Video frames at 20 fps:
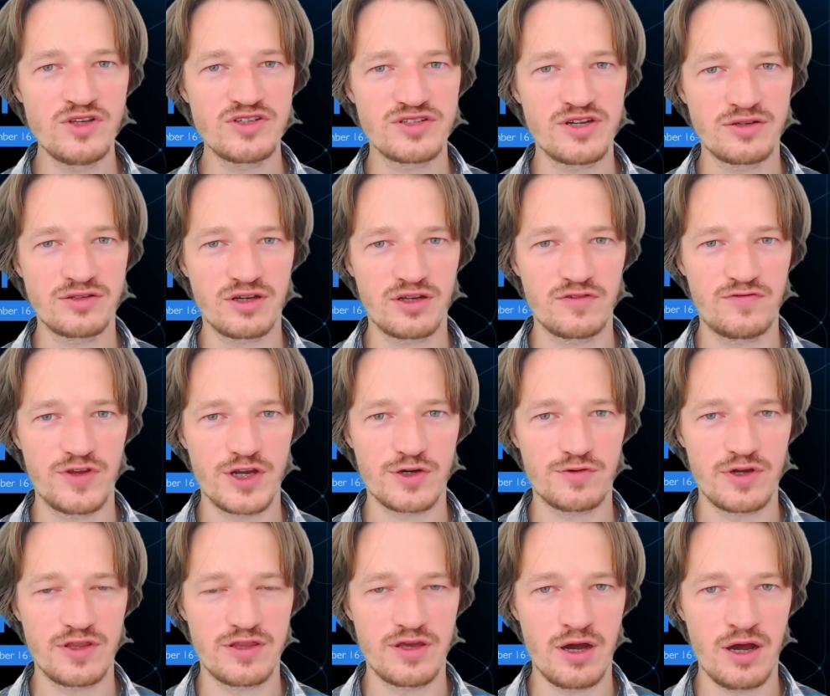done
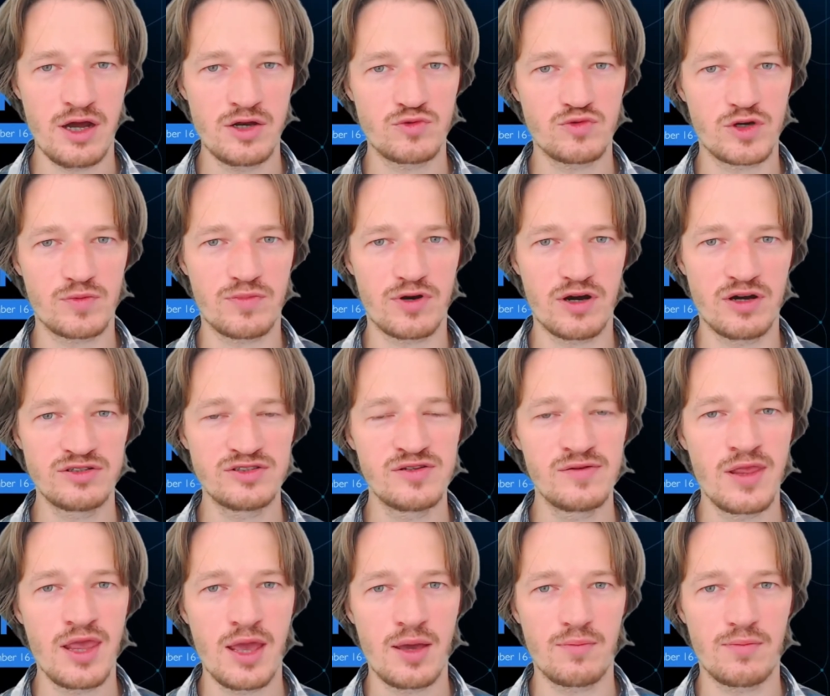configuring the hardware part,
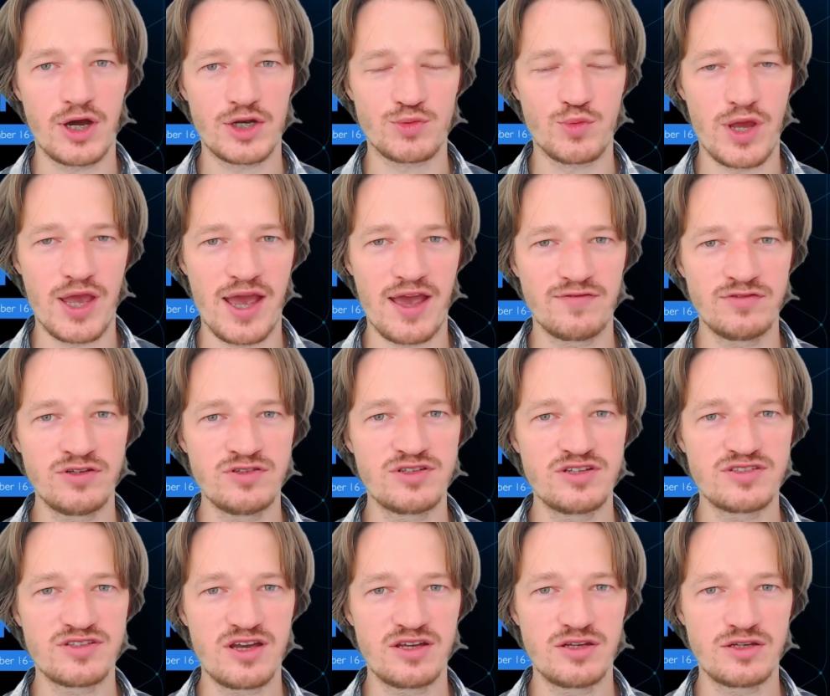but we have not
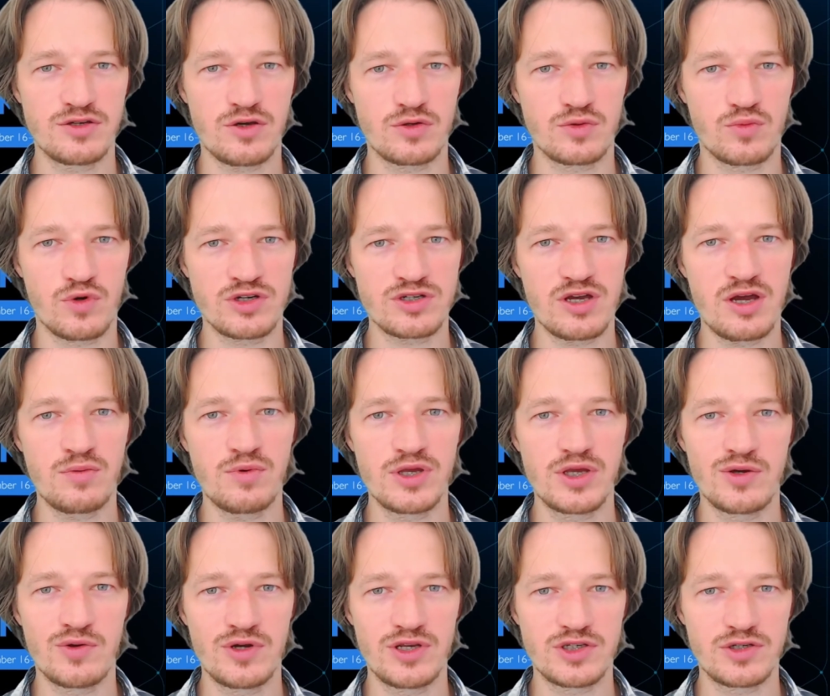decided on what are we
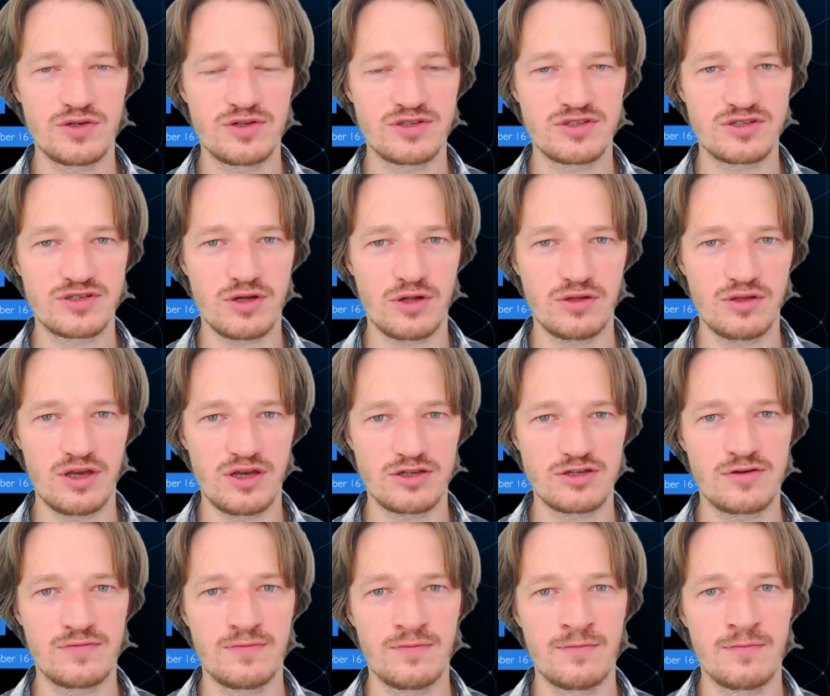going to install
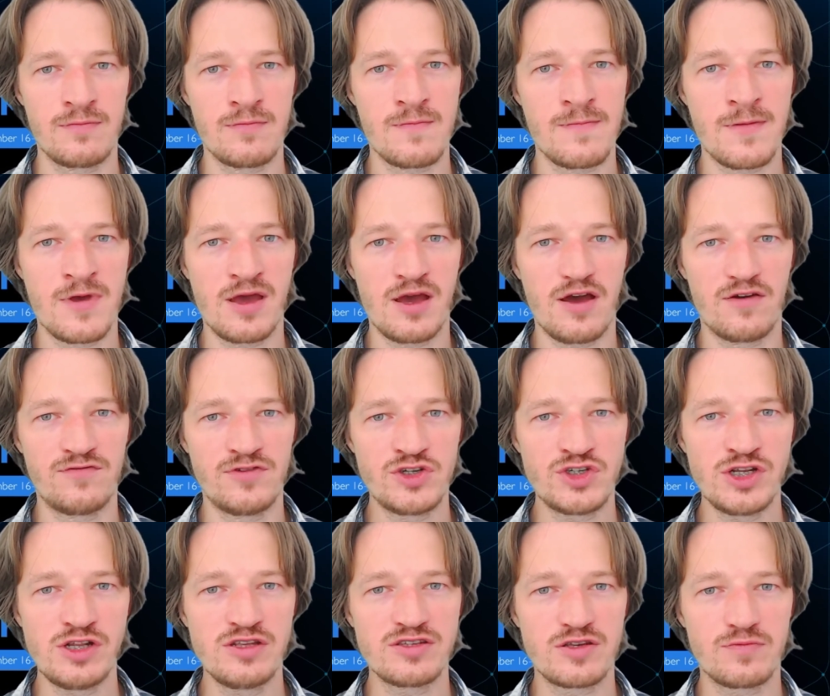yet.
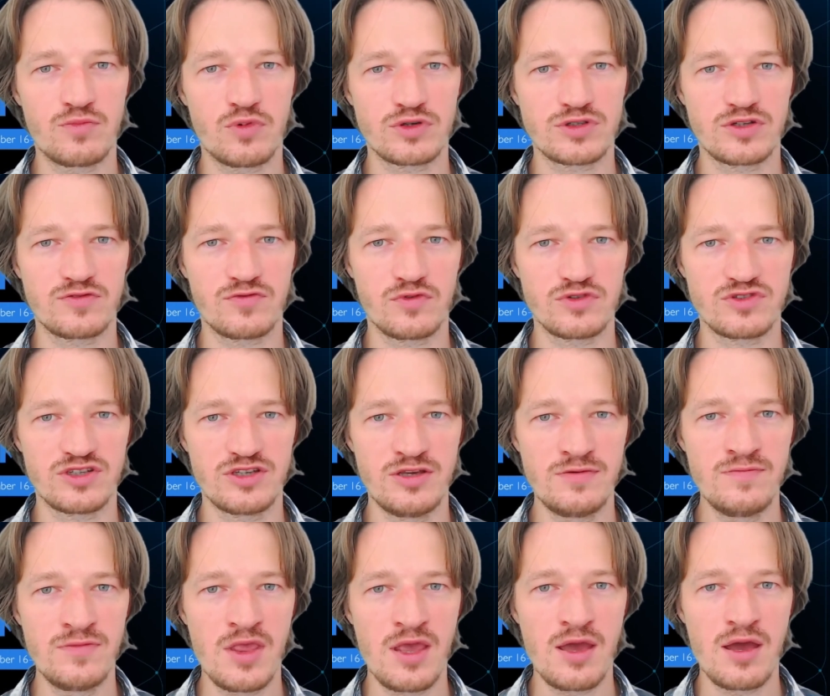Officially supported for
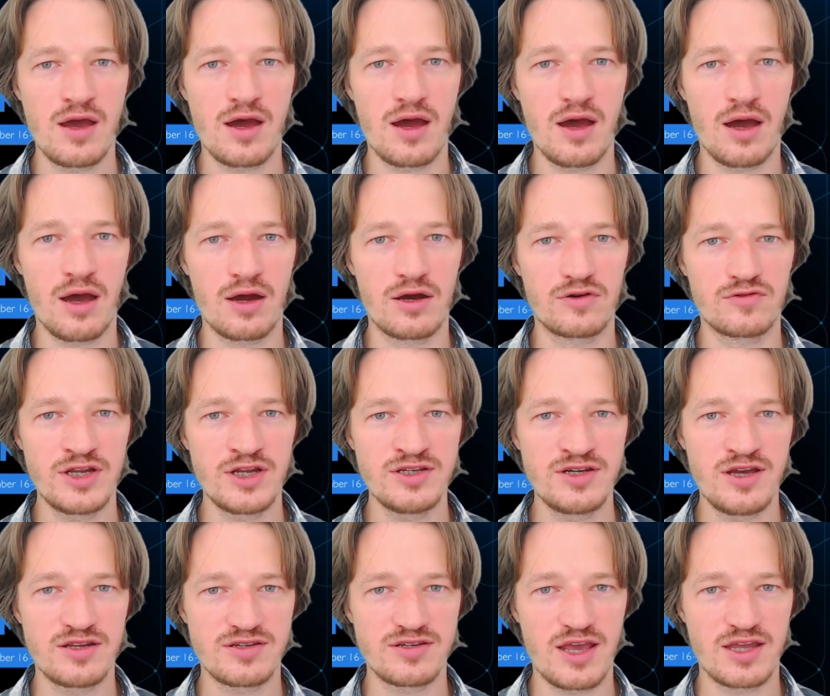Z are Red
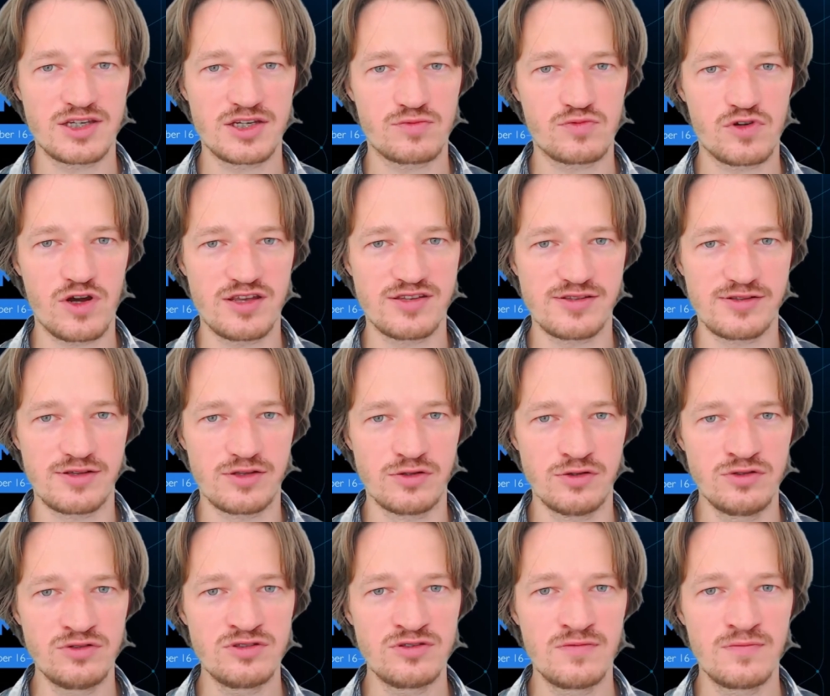Hat Enterprise
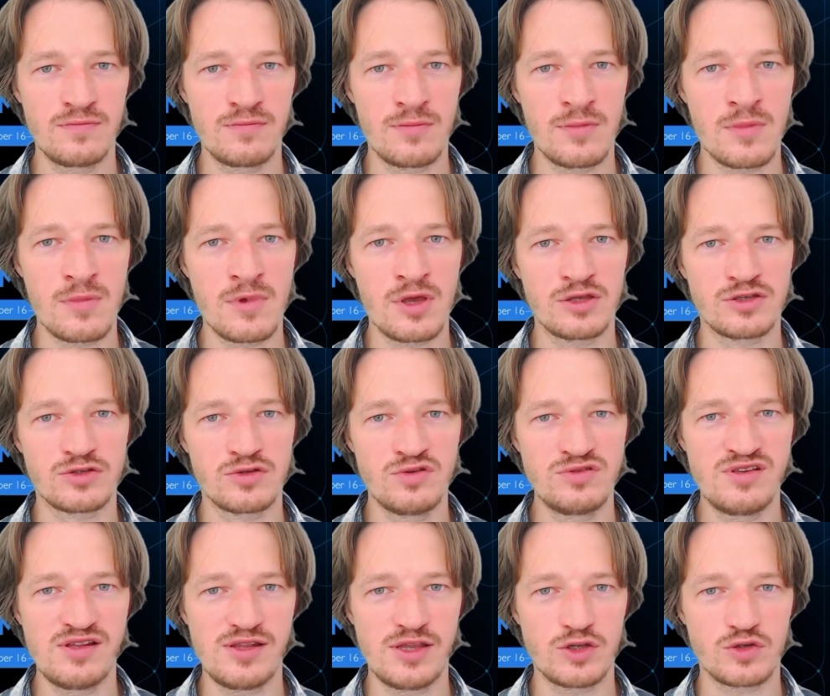Linux,
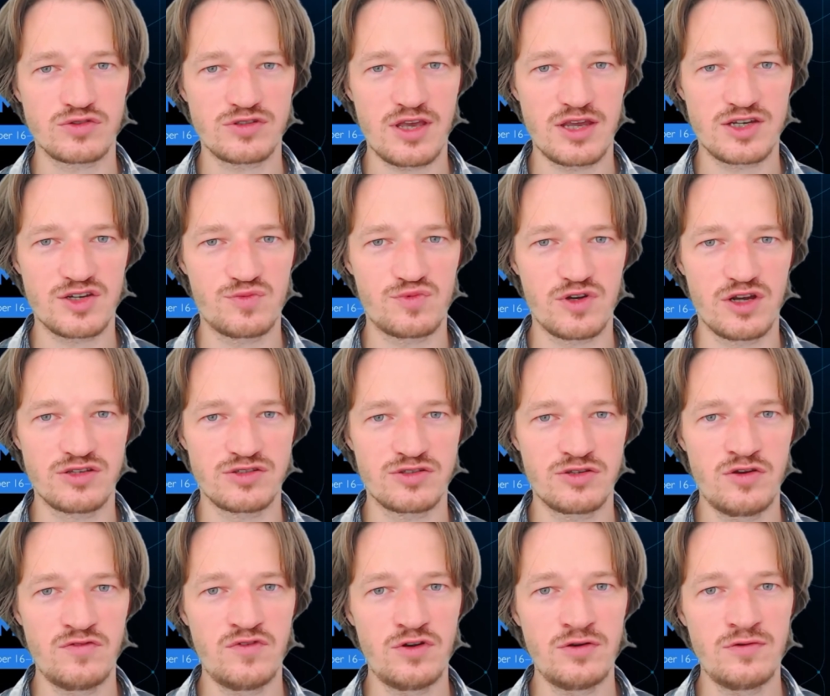SUSE Linux Enterprise
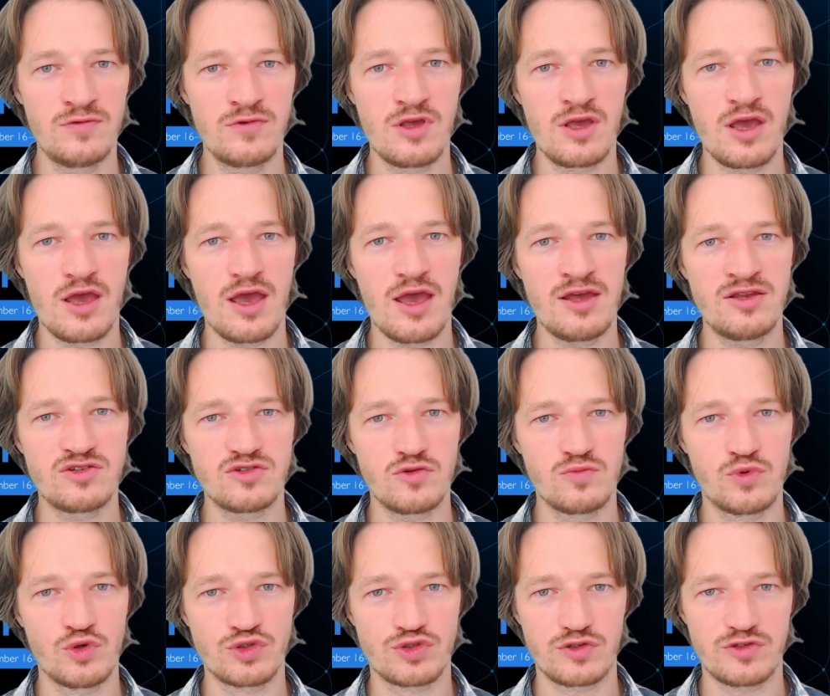Server, and
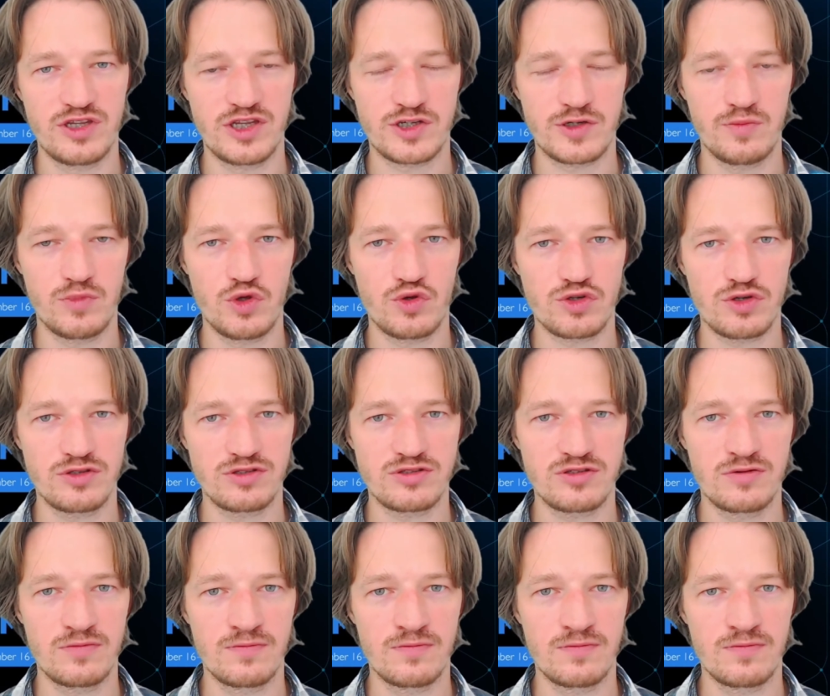Ubuntu distributions.